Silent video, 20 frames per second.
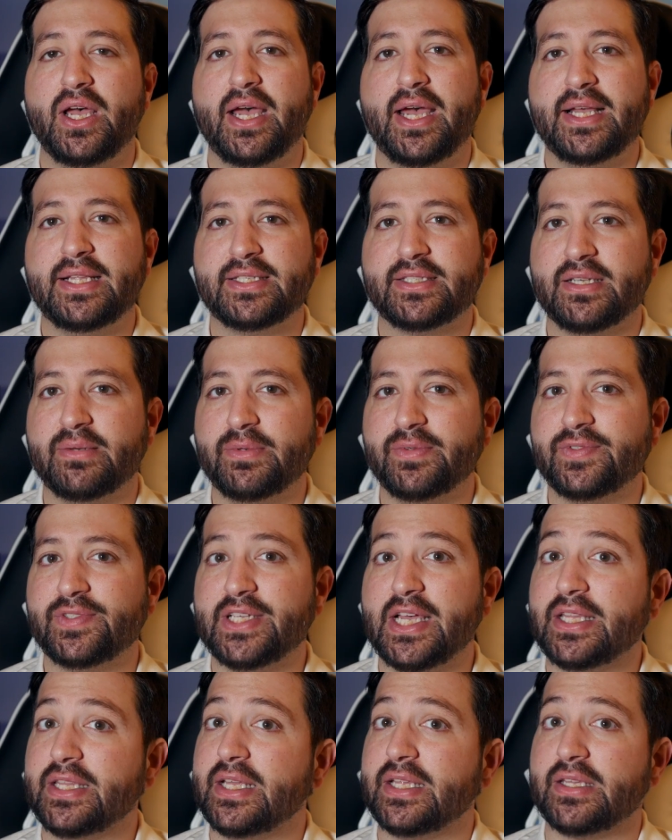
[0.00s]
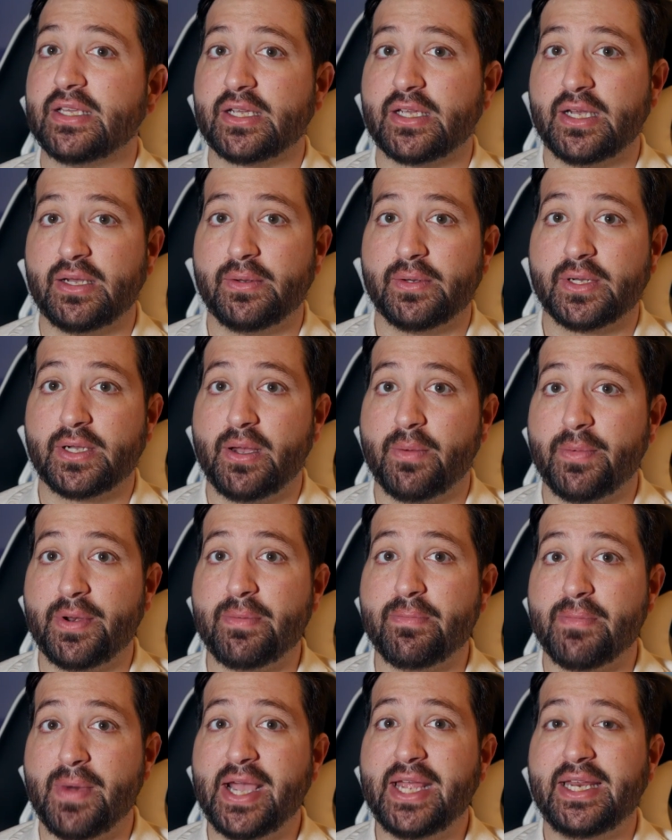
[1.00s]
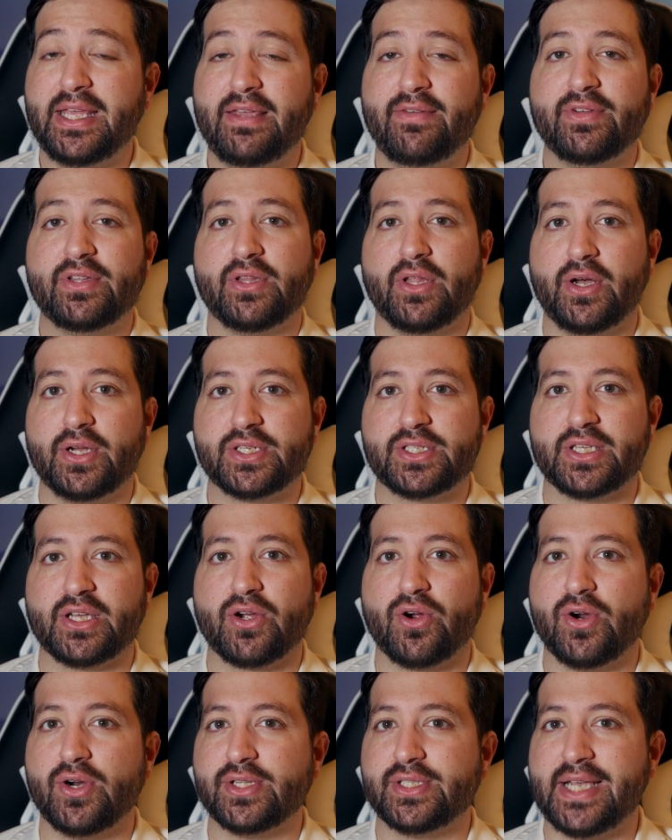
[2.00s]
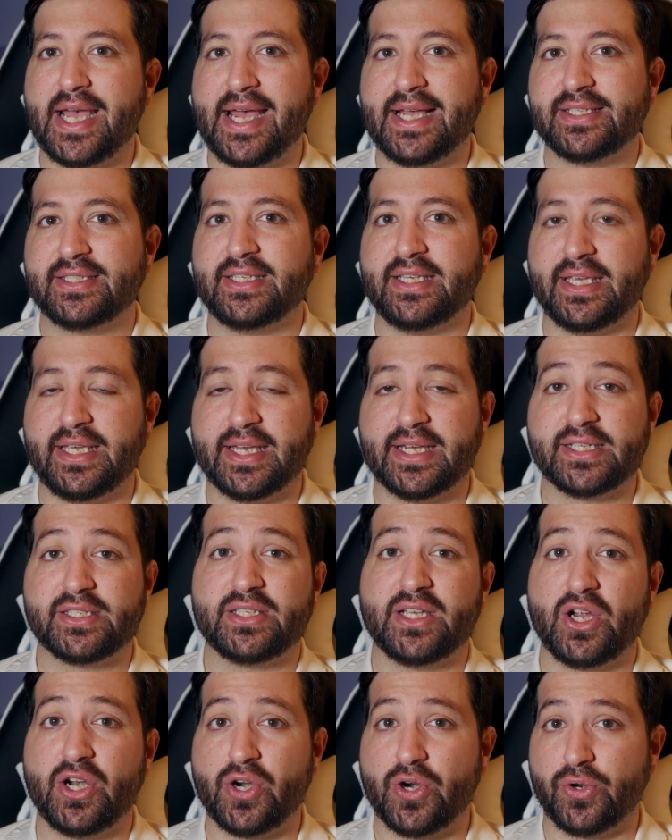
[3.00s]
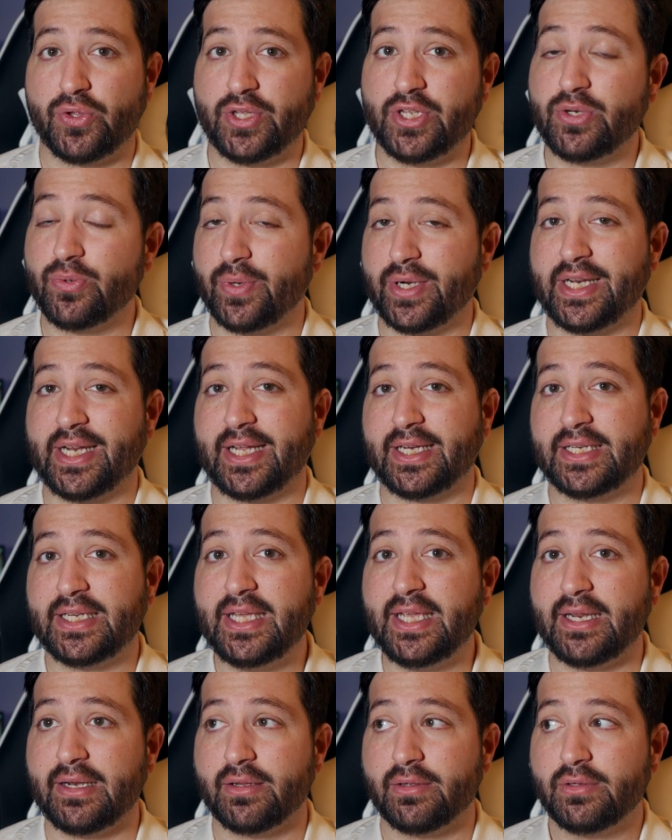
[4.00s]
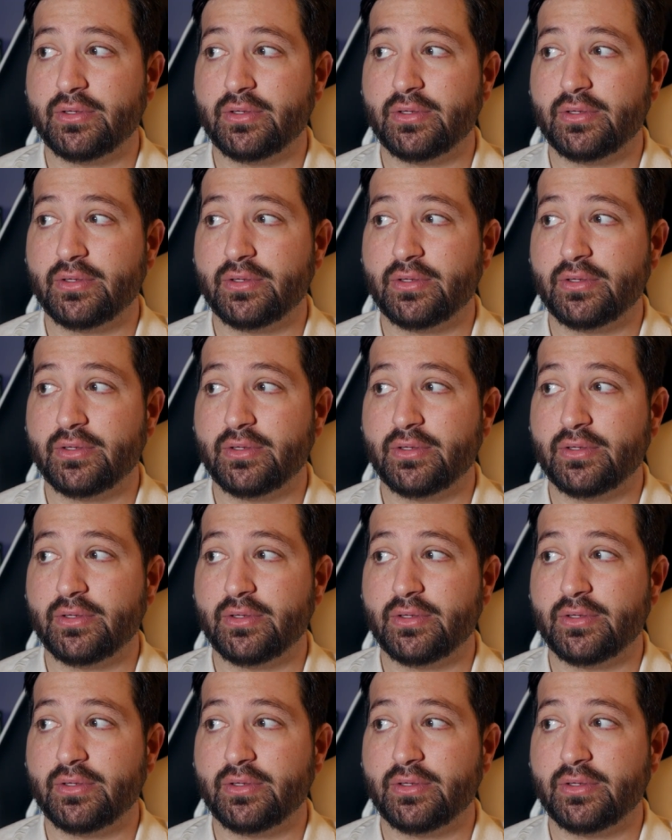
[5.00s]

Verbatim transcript: and some have said that the co company might even launch the cards at C E S in early twenty nineteen,